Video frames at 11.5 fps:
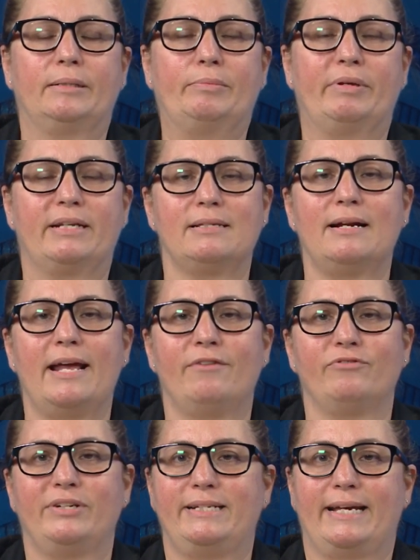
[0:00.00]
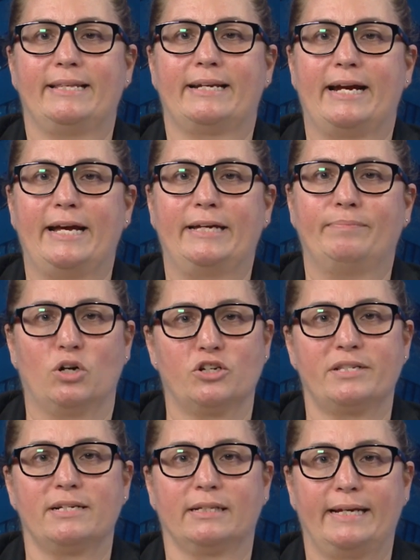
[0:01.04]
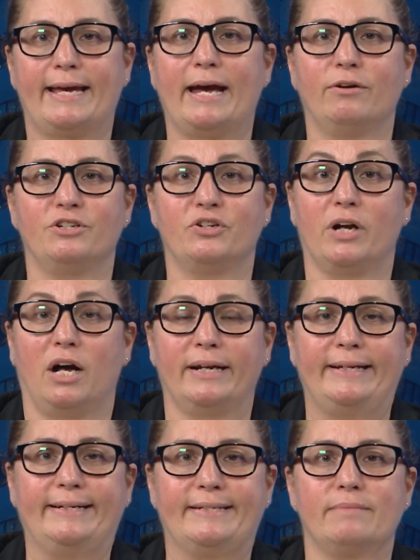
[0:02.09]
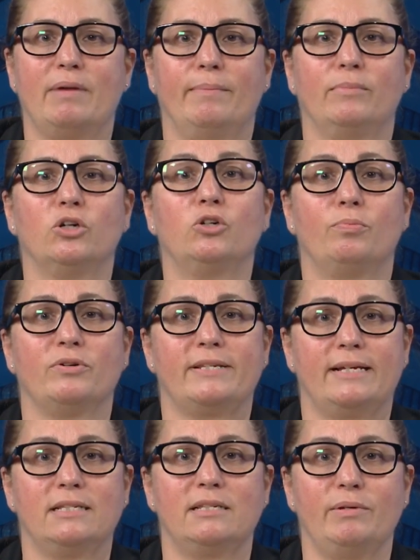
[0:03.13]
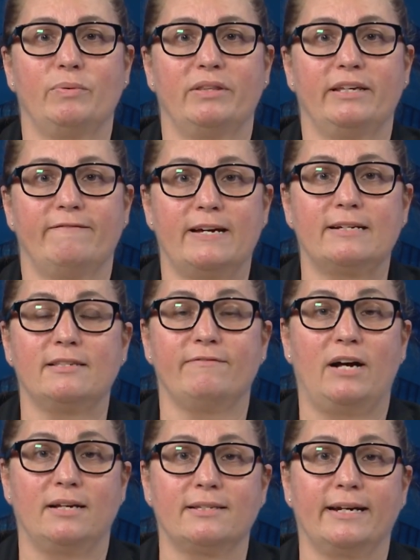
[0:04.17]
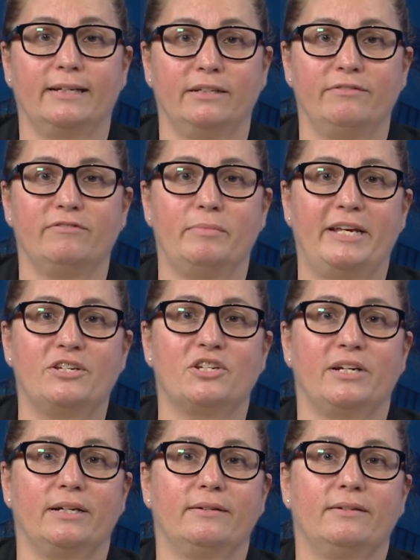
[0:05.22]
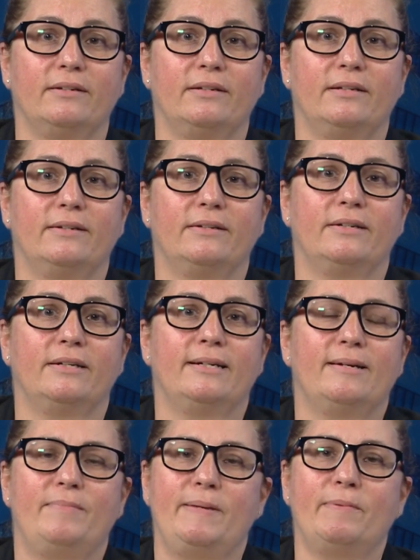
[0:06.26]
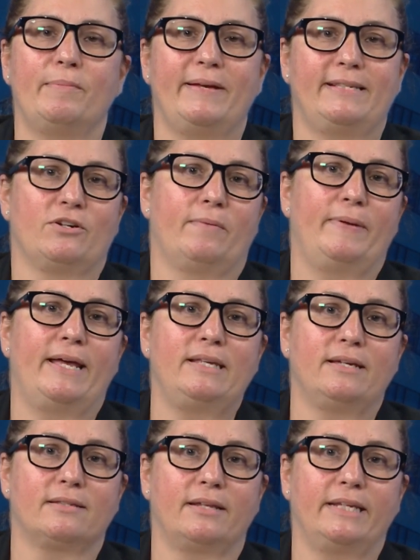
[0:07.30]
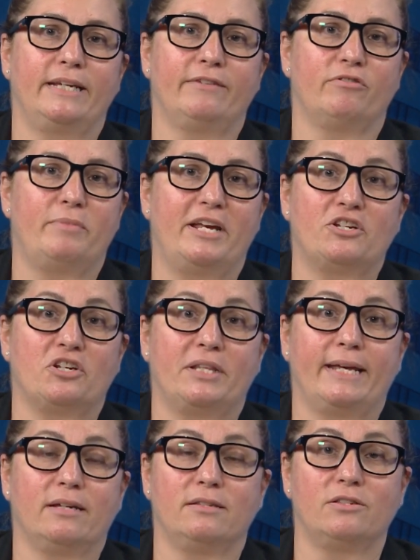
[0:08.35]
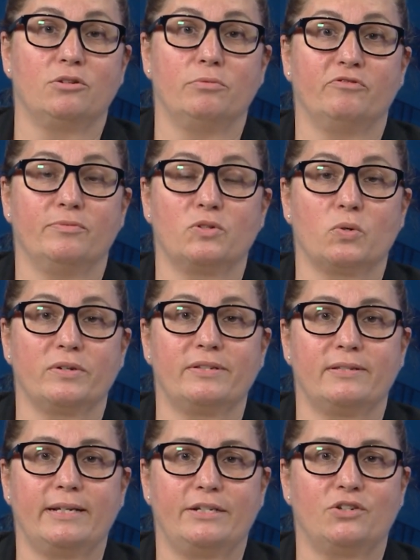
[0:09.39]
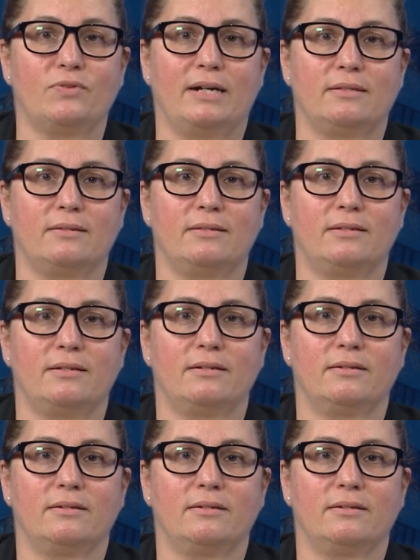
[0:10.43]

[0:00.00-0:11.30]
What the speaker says: But it's not every day that I personally encounter an audience member who presents me with the effects of hostile information. People base their opinions on the information they consume from sources they trust.